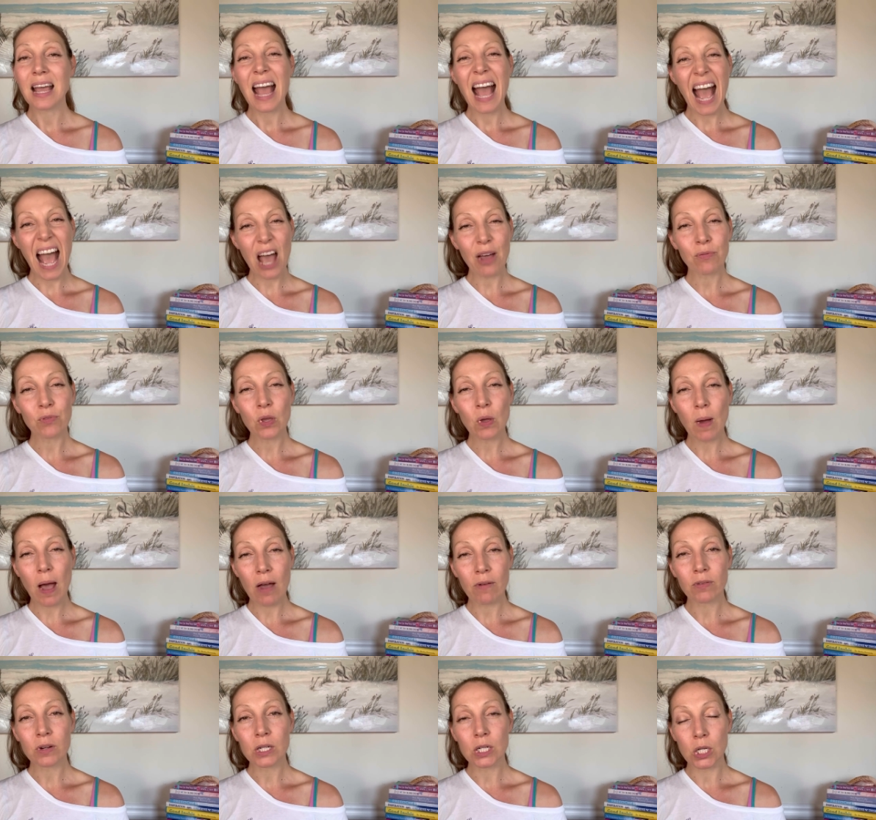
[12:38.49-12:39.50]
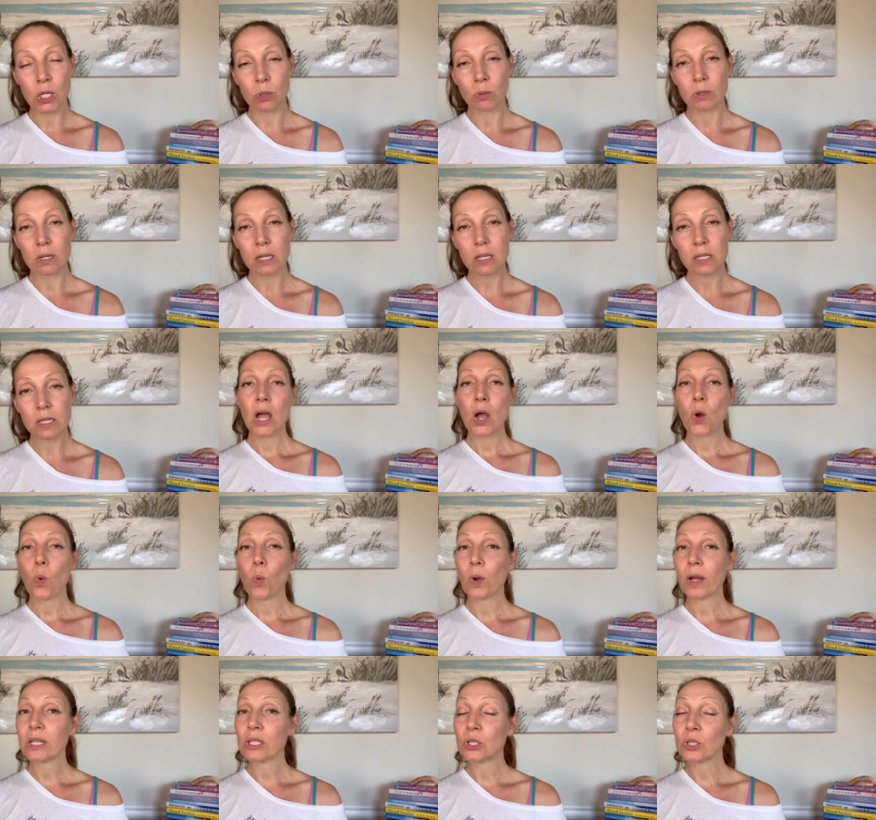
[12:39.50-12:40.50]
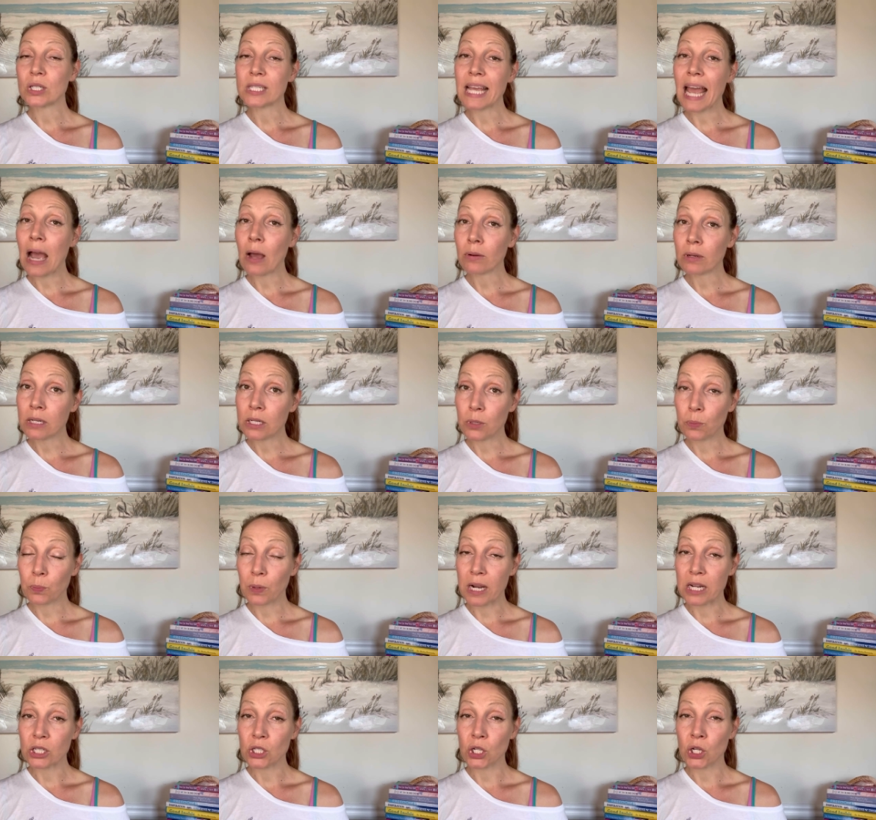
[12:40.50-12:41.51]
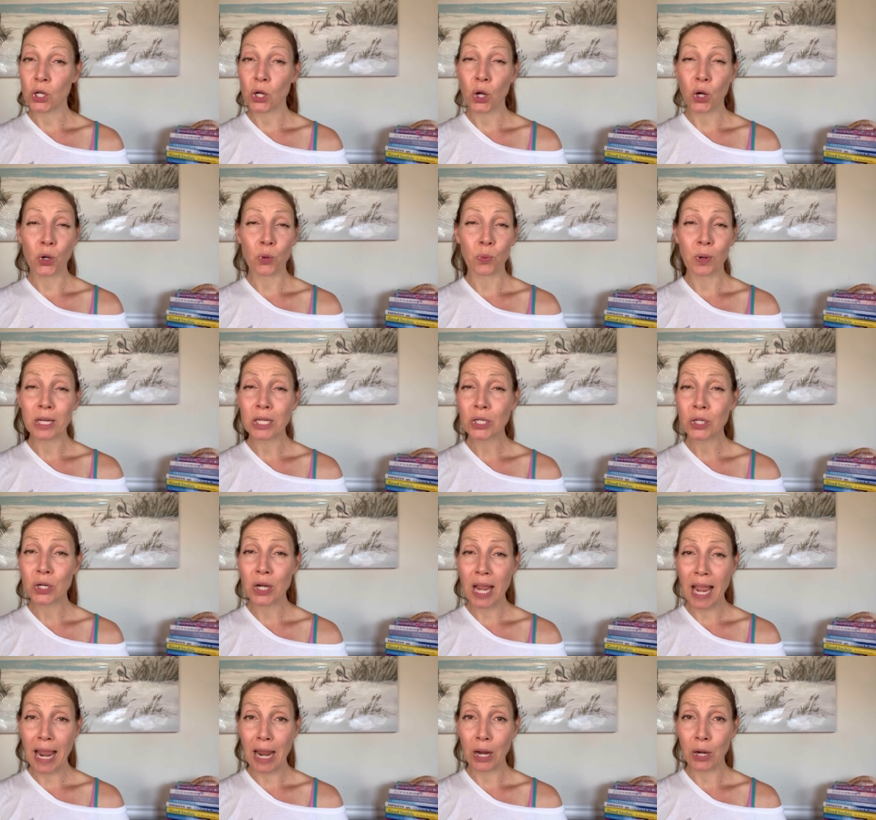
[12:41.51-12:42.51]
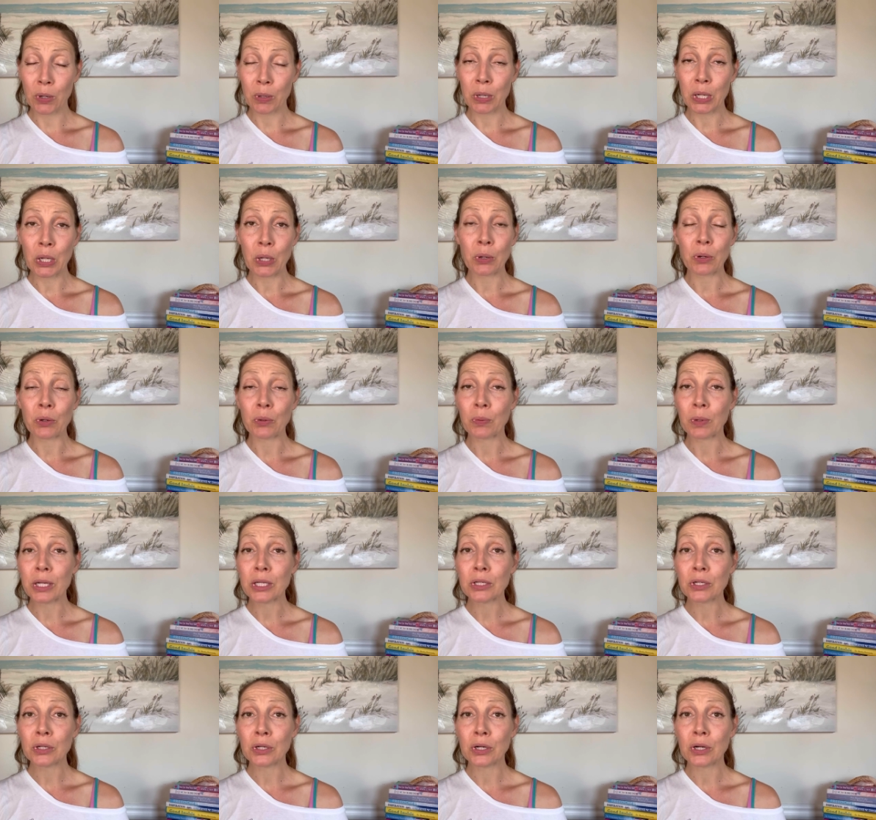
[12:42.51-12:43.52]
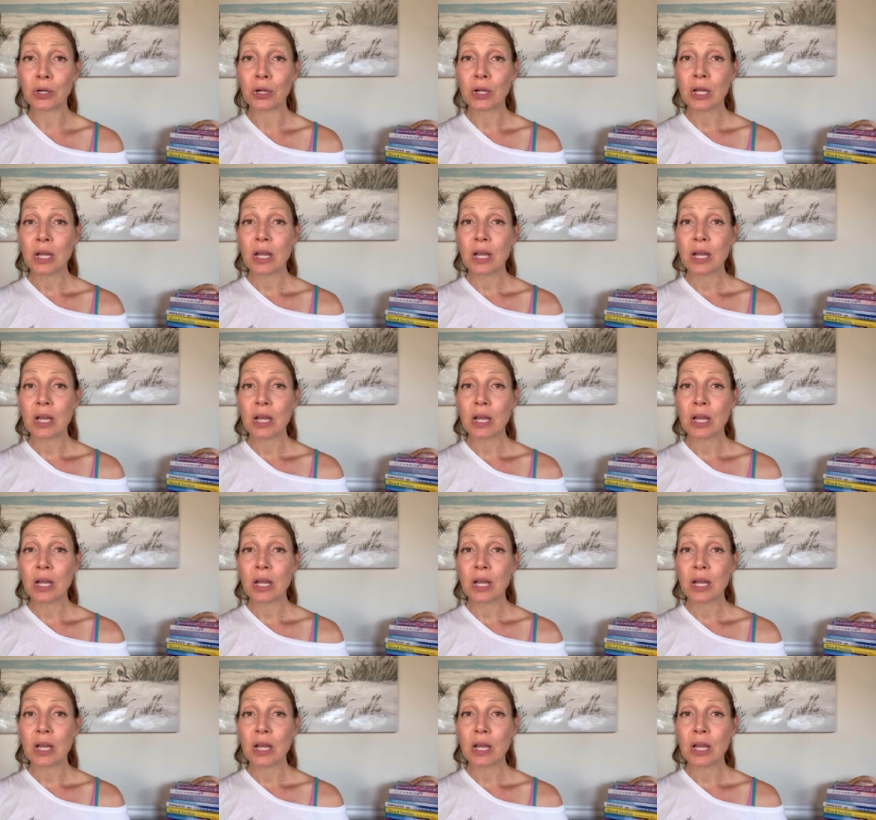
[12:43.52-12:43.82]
Have you ever noticed when you're down in depression, or when you're angry, or when you're